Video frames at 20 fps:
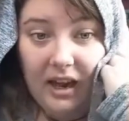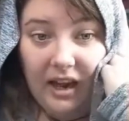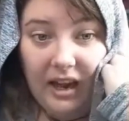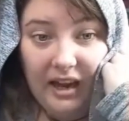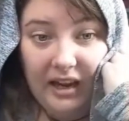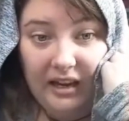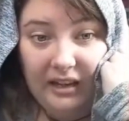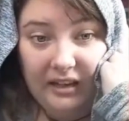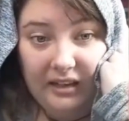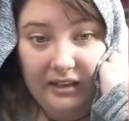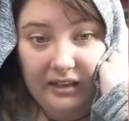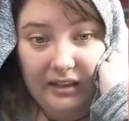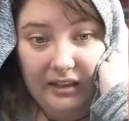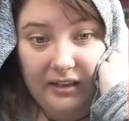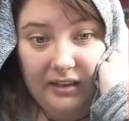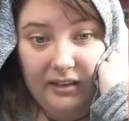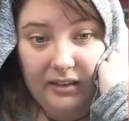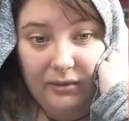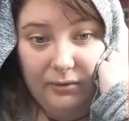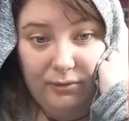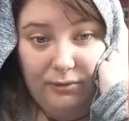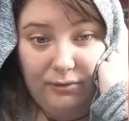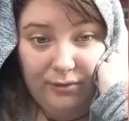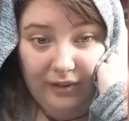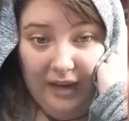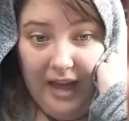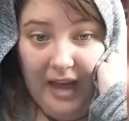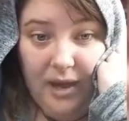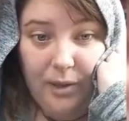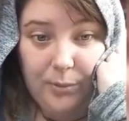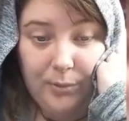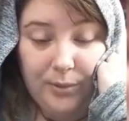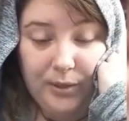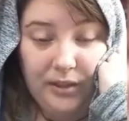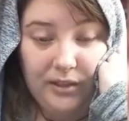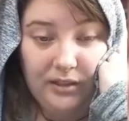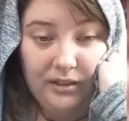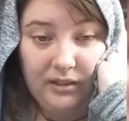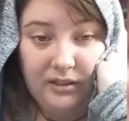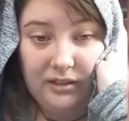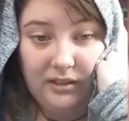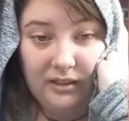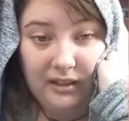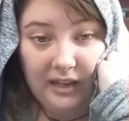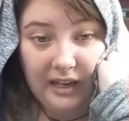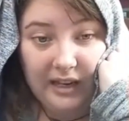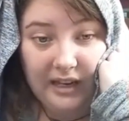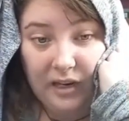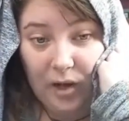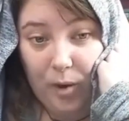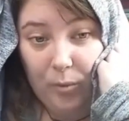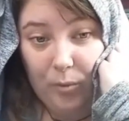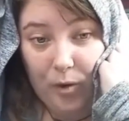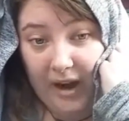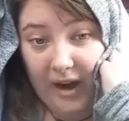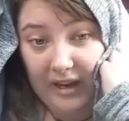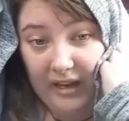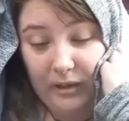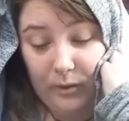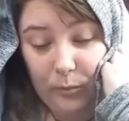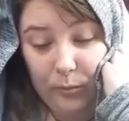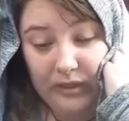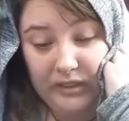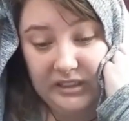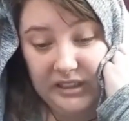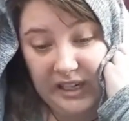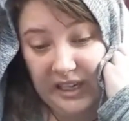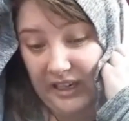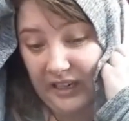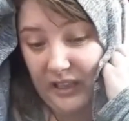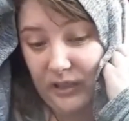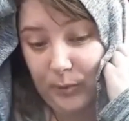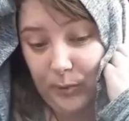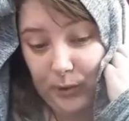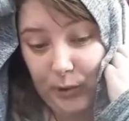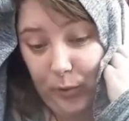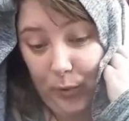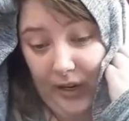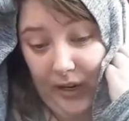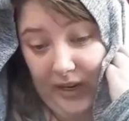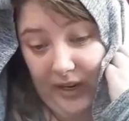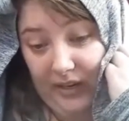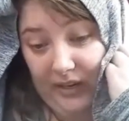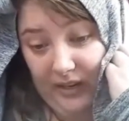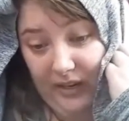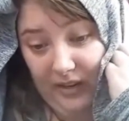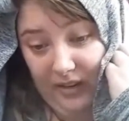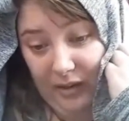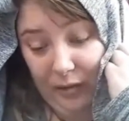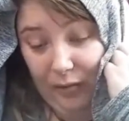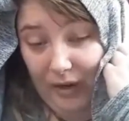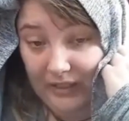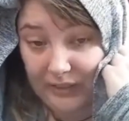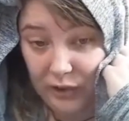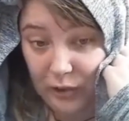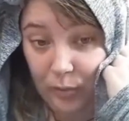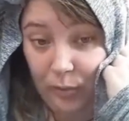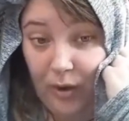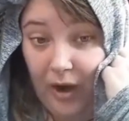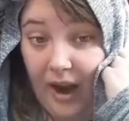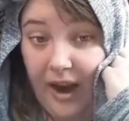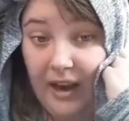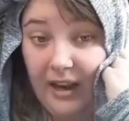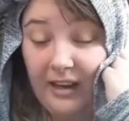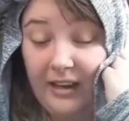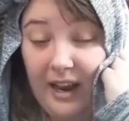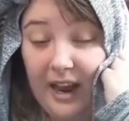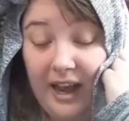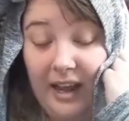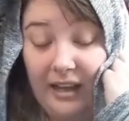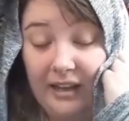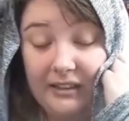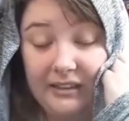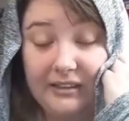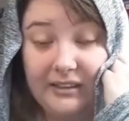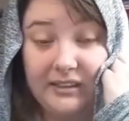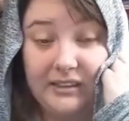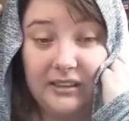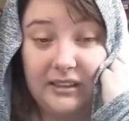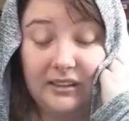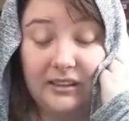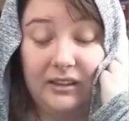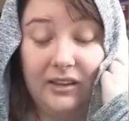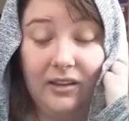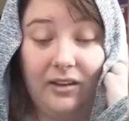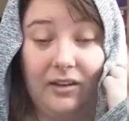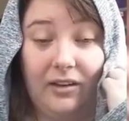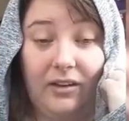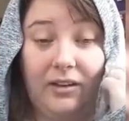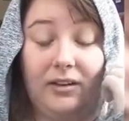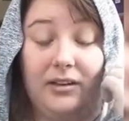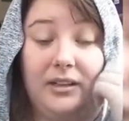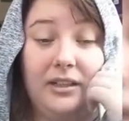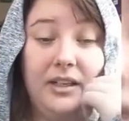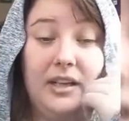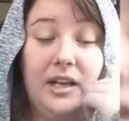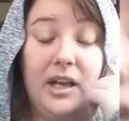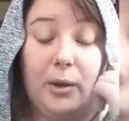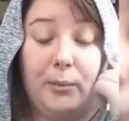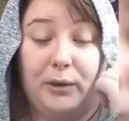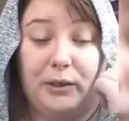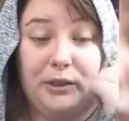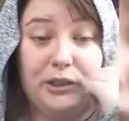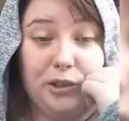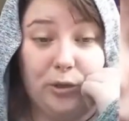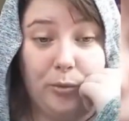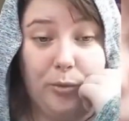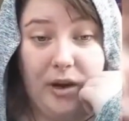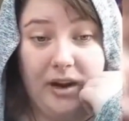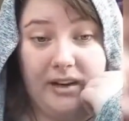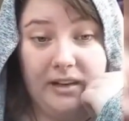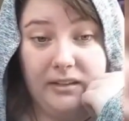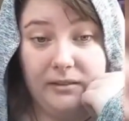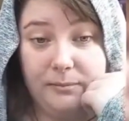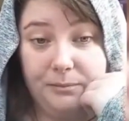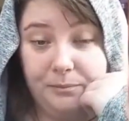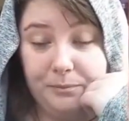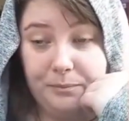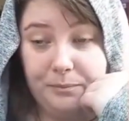a flap in our brain which links between the rational brain and the emotional brain.